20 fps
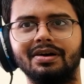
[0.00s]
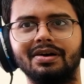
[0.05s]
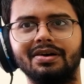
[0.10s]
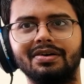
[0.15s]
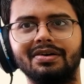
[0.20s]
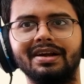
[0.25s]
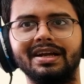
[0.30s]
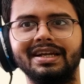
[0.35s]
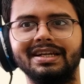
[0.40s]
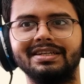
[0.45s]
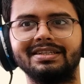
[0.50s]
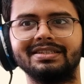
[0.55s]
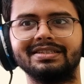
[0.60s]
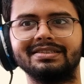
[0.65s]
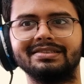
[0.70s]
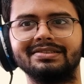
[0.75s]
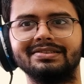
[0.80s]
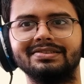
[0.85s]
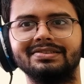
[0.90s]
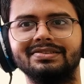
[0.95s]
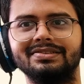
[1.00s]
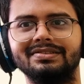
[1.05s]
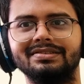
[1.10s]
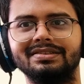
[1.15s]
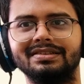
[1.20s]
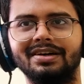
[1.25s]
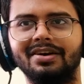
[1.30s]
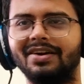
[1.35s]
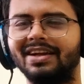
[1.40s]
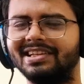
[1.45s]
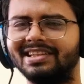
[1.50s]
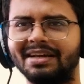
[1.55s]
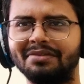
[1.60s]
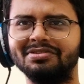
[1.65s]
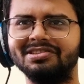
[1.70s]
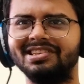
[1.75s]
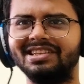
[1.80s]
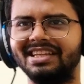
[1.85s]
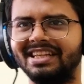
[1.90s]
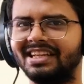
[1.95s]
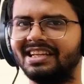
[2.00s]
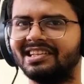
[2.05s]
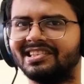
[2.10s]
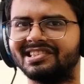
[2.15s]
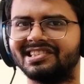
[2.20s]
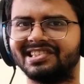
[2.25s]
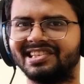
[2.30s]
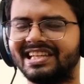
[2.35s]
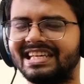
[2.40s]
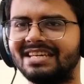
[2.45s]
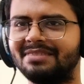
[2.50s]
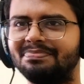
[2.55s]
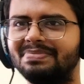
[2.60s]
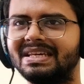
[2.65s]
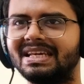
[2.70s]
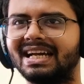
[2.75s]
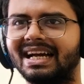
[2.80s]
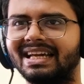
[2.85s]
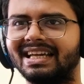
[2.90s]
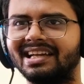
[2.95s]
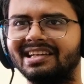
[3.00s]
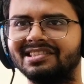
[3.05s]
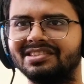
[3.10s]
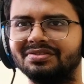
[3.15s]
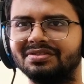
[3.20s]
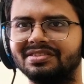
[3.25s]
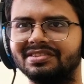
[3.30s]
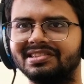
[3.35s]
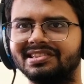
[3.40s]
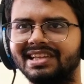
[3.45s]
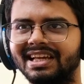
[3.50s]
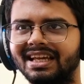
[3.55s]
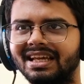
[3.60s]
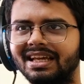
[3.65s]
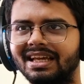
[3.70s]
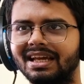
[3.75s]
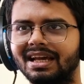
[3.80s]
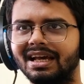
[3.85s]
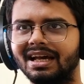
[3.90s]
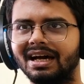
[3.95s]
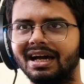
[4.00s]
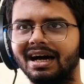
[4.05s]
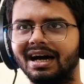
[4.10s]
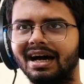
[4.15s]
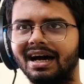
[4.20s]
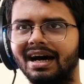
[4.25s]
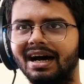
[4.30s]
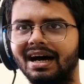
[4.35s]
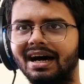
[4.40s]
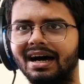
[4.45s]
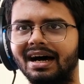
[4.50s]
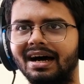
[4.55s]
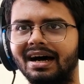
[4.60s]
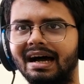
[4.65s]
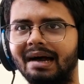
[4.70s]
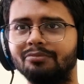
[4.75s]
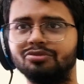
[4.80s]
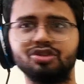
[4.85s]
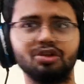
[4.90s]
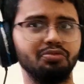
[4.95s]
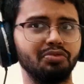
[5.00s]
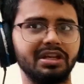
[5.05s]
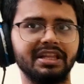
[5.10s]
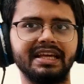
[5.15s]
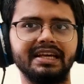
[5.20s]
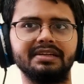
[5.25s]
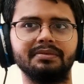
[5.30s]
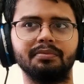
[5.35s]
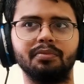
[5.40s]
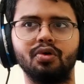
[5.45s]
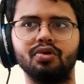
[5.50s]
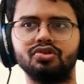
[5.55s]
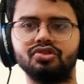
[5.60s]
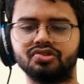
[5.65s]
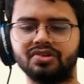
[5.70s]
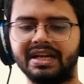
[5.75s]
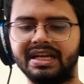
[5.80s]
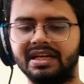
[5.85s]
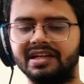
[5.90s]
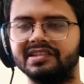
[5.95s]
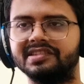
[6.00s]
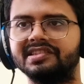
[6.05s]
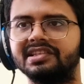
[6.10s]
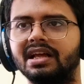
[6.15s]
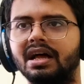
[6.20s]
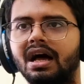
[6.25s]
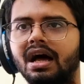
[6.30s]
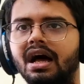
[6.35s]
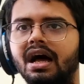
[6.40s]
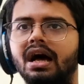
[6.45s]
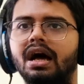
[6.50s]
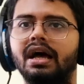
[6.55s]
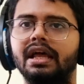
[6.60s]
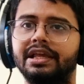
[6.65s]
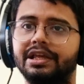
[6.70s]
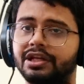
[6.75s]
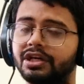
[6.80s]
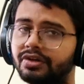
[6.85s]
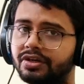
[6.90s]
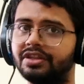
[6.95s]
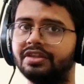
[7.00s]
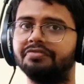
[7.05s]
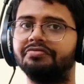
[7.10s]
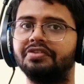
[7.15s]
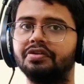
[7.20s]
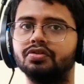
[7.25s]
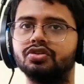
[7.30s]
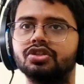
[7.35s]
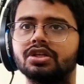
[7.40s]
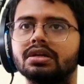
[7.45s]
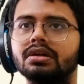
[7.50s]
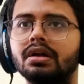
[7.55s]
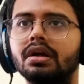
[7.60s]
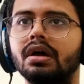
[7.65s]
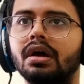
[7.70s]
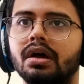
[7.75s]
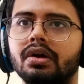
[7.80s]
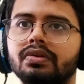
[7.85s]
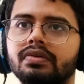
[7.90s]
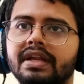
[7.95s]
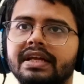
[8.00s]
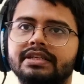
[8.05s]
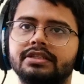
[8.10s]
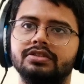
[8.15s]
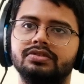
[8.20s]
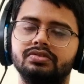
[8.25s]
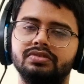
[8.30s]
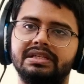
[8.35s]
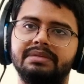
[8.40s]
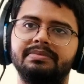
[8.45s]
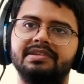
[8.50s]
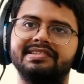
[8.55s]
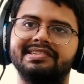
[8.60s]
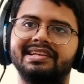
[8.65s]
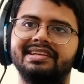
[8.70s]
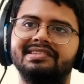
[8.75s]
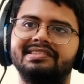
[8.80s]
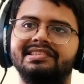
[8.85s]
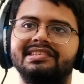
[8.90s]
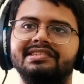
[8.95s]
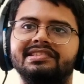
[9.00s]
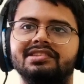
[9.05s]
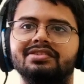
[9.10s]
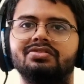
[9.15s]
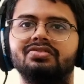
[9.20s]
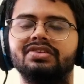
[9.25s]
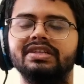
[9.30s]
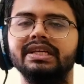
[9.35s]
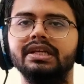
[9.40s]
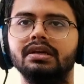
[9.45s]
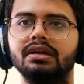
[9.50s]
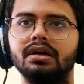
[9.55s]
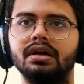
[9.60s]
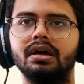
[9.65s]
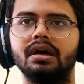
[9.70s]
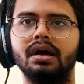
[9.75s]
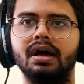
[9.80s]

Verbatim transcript: All right. Okay, that was a little sneak peek, I guess you could say. Uh, I'm sure we'll get more trailers, uh, you know, in the future related to Demon Slayer Season three,